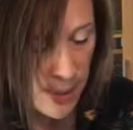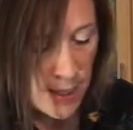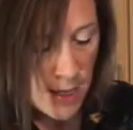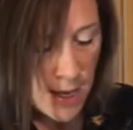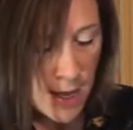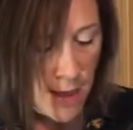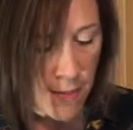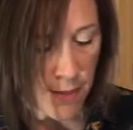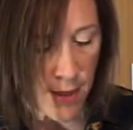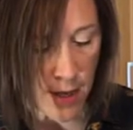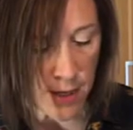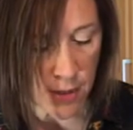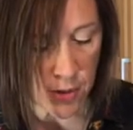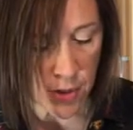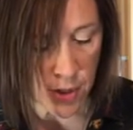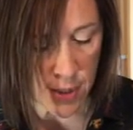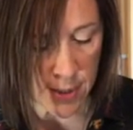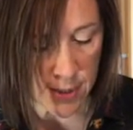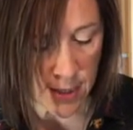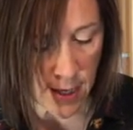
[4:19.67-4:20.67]
And then you
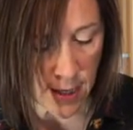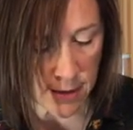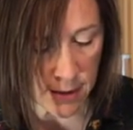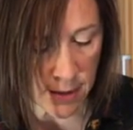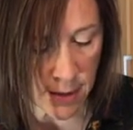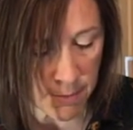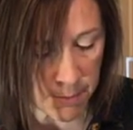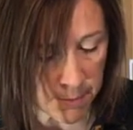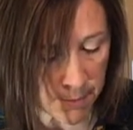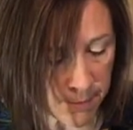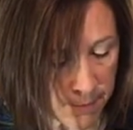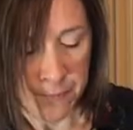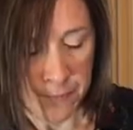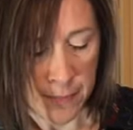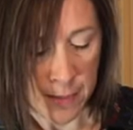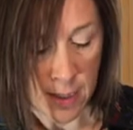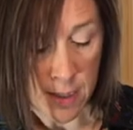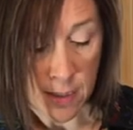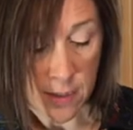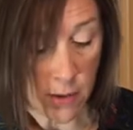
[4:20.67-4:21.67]
just cut them.
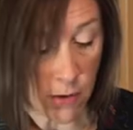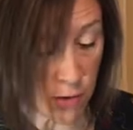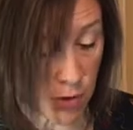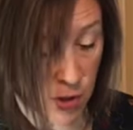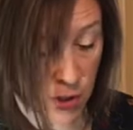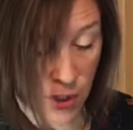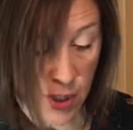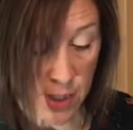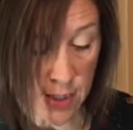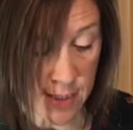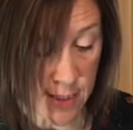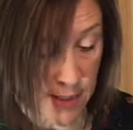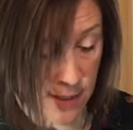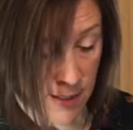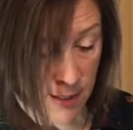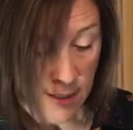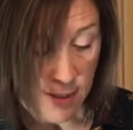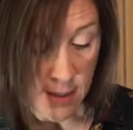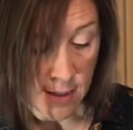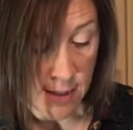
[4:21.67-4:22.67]
So you just
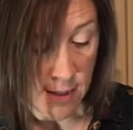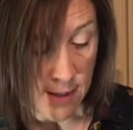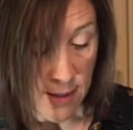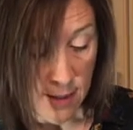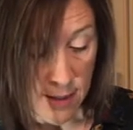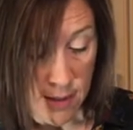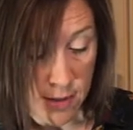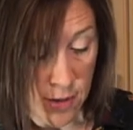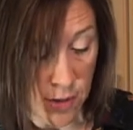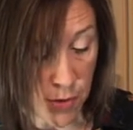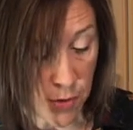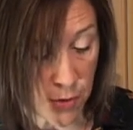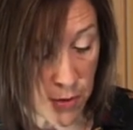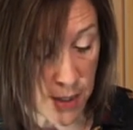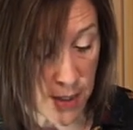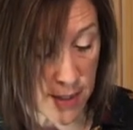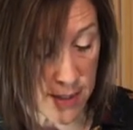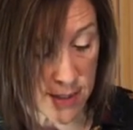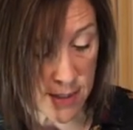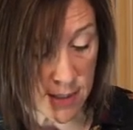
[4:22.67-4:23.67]
do
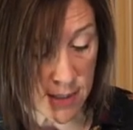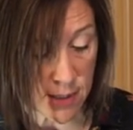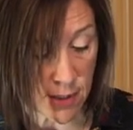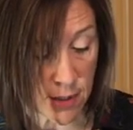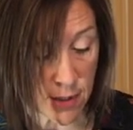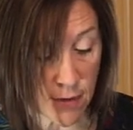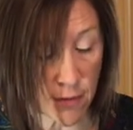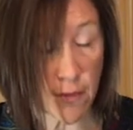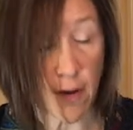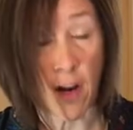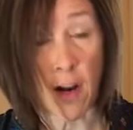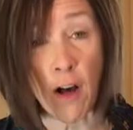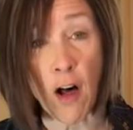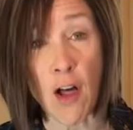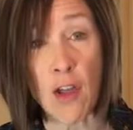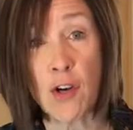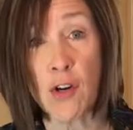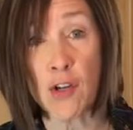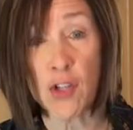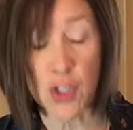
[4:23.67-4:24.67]
this until you've got
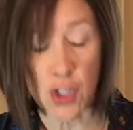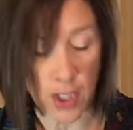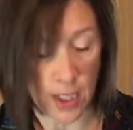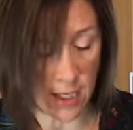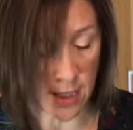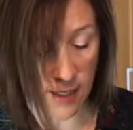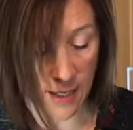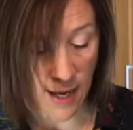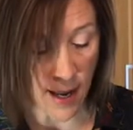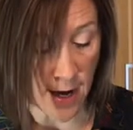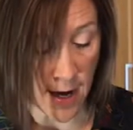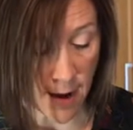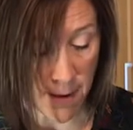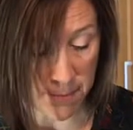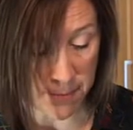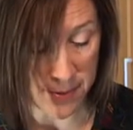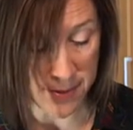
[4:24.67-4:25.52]
all your chicken cut up.